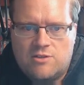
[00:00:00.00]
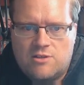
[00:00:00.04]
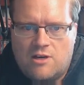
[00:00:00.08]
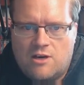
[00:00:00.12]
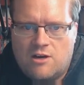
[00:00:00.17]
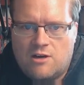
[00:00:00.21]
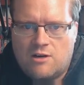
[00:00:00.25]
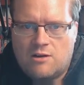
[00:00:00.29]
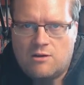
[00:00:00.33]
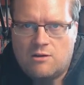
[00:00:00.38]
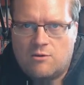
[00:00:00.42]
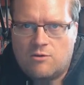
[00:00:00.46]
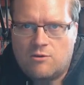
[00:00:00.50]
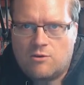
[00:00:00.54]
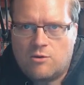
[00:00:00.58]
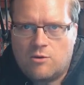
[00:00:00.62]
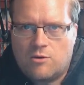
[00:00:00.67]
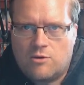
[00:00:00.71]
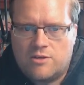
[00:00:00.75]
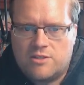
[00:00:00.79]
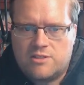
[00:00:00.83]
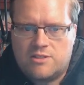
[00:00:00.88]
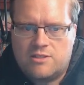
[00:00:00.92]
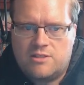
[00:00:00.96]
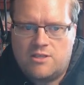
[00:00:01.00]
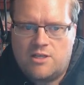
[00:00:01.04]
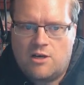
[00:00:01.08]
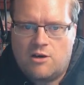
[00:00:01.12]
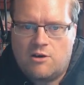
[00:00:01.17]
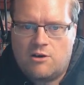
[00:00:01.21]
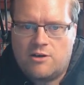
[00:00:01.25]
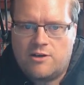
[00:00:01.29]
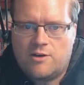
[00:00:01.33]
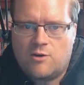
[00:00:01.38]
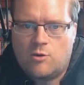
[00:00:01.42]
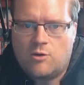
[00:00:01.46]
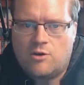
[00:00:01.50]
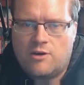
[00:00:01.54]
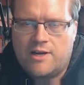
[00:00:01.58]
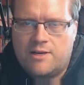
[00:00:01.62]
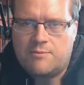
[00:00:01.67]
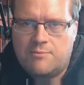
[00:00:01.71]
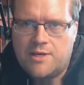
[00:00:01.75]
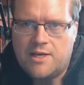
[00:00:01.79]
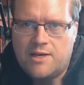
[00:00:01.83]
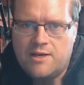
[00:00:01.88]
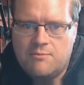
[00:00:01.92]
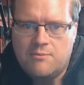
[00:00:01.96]
yarn, or of course yarn, or
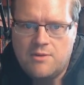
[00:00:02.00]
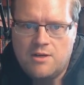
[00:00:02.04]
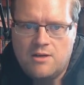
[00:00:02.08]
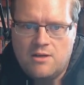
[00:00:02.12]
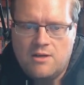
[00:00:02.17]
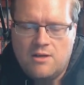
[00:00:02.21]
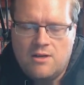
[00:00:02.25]
npm.